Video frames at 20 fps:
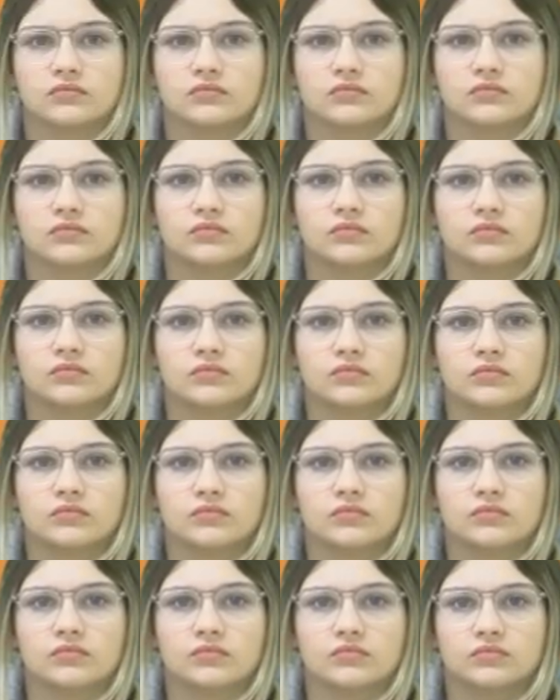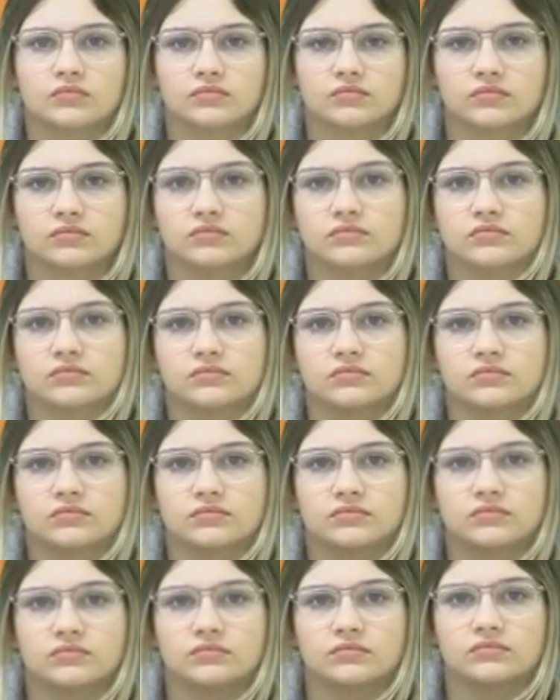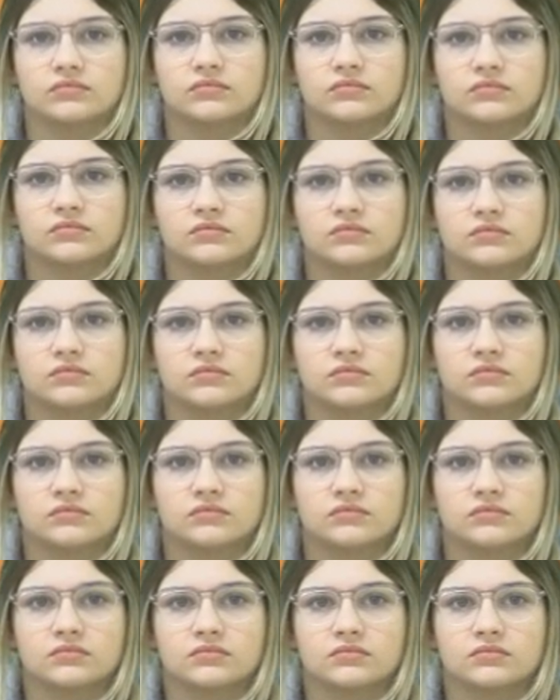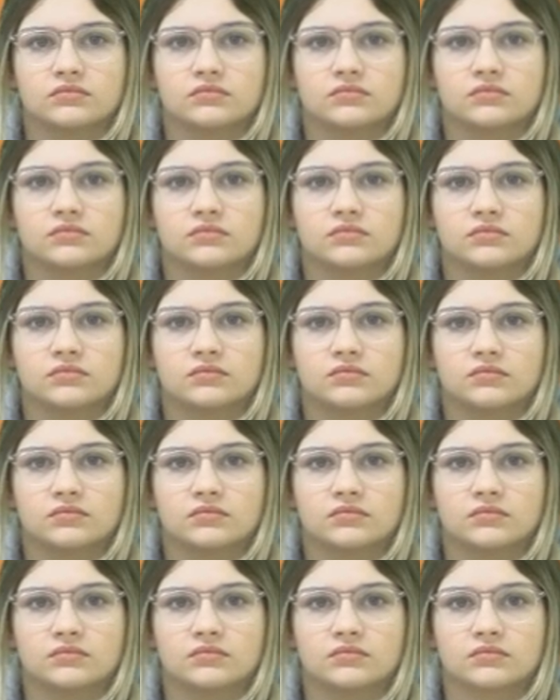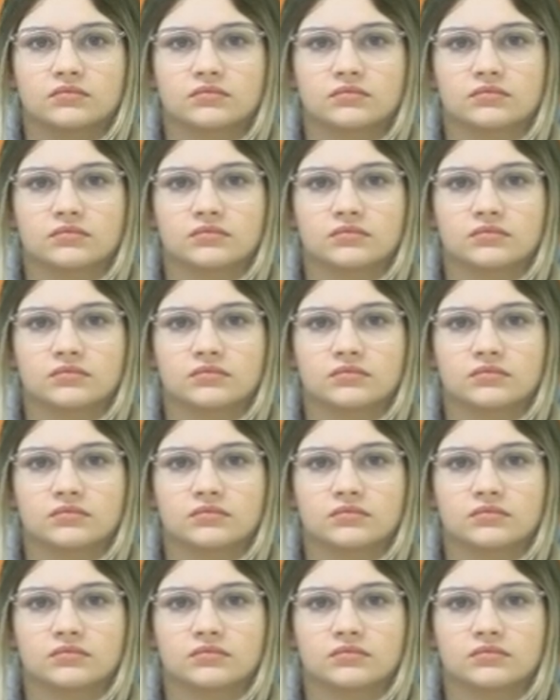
(not speaking)